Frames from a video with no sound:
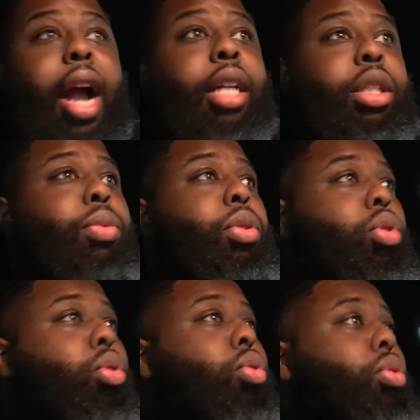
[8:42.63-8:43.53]
Acting was
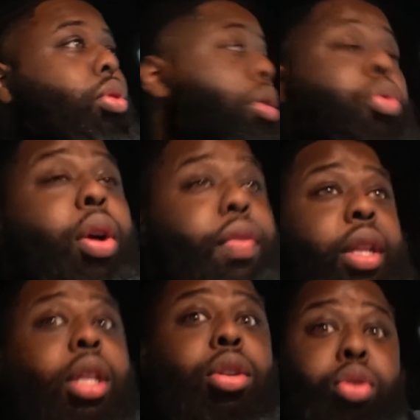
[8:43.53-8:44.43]
cool. Whoever the
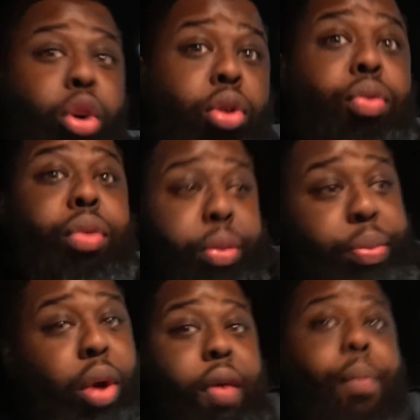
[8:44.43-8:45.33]
little girl, the,
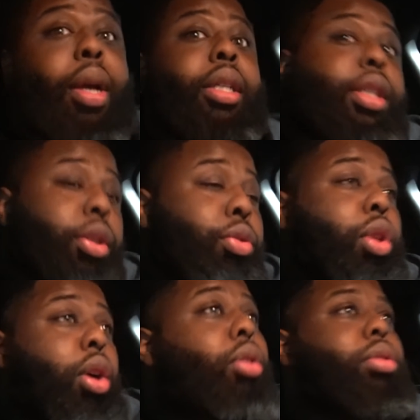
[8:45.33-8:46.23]
whoever plays the little
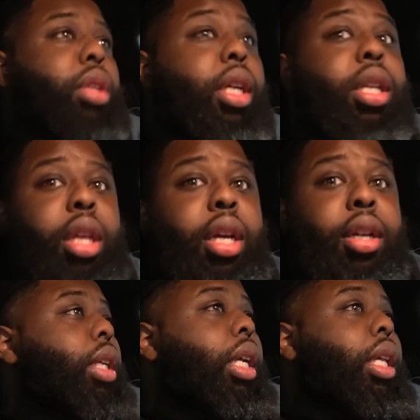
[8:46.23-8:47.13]
girl did her thing.
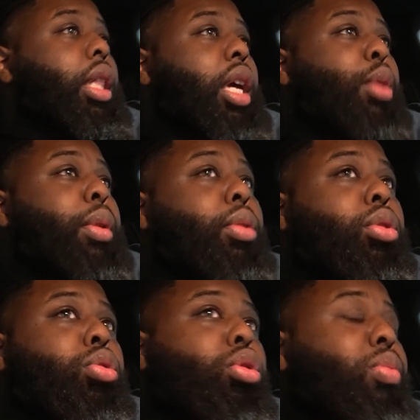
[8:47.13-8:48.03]
They did her thing. But it was
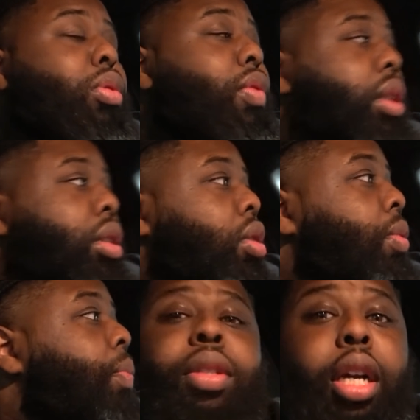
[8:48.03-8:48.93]
a cool movie.
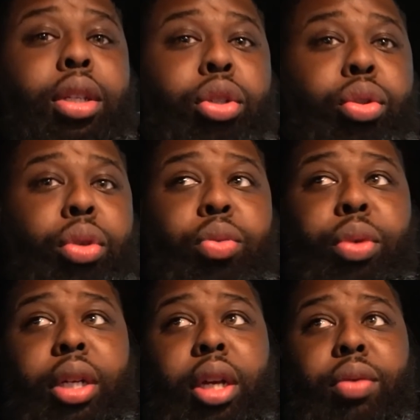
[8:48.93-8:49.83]
Dope. Got to enjoy the
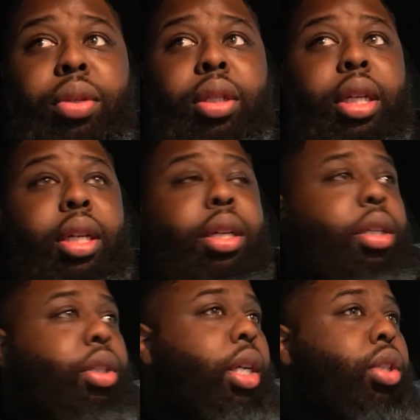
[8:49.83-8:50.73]
weekend with D.
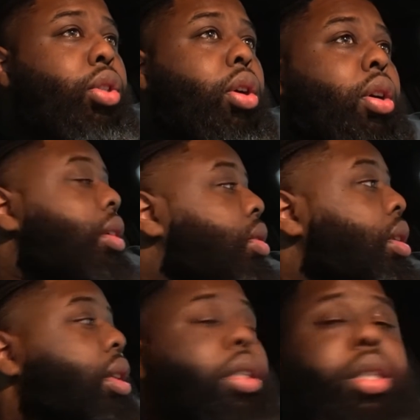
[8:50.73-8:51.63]
You guys saw
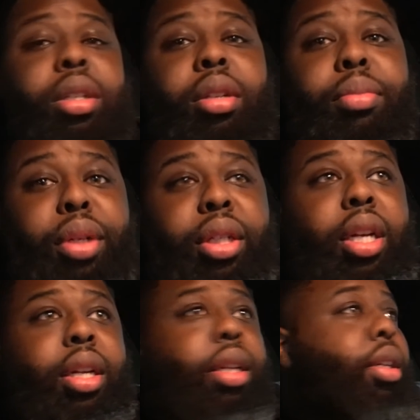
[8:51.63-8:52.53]
Chris, B
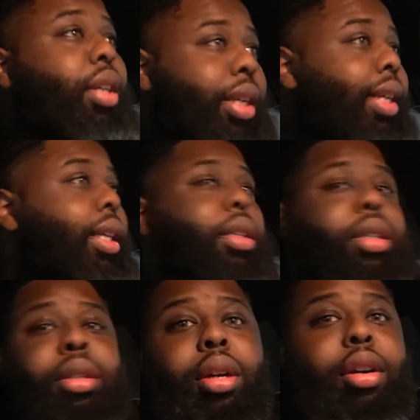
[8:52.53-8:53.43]
J. Good
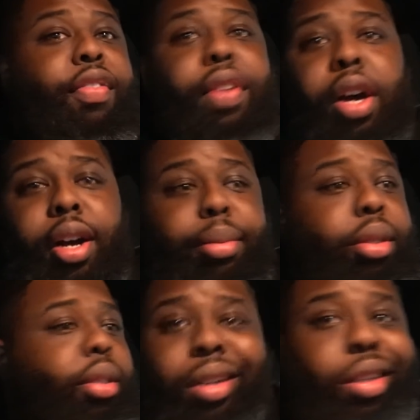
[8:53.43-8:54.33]
eats. Good
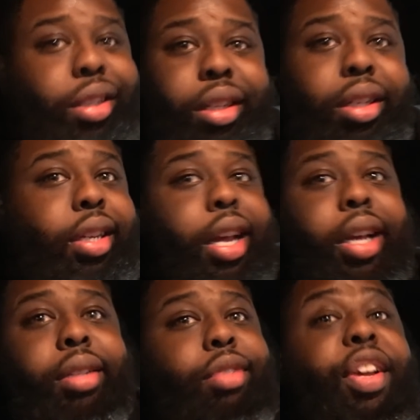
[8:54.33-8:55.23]
vibes. Just another day
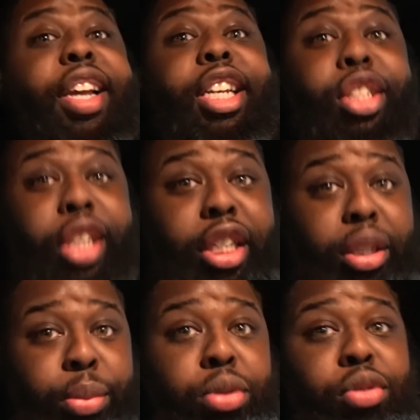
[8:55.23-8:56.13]
is FaZe J
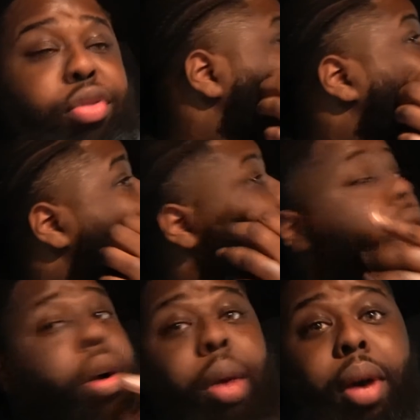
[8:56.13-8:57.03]
Smooth. For
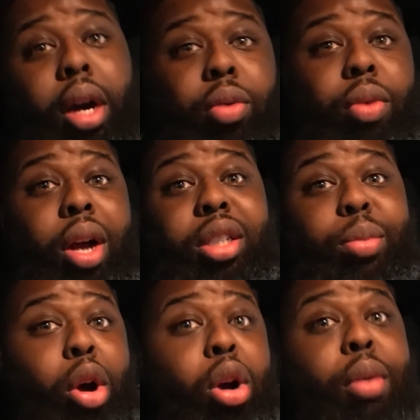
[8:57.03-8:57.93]
now, I'm about to rock some
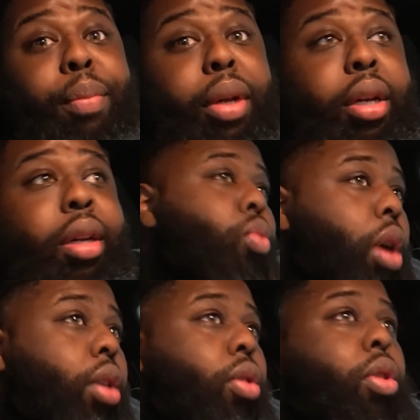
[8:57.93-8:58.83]
R and B,
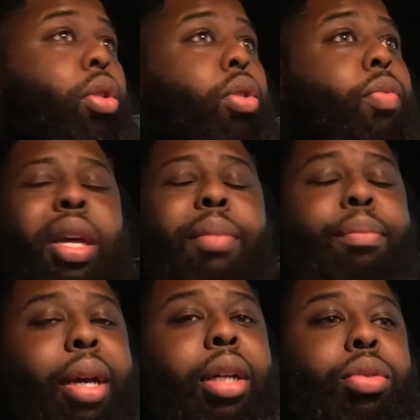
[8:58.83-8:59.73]
ride on home.
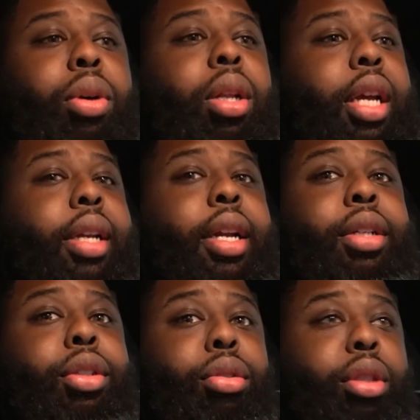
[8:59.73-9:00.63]
May do a late night
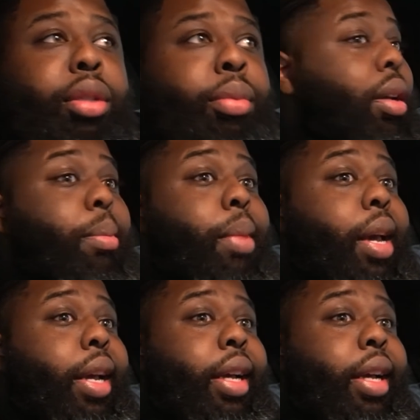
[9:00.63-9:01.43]
stream. May.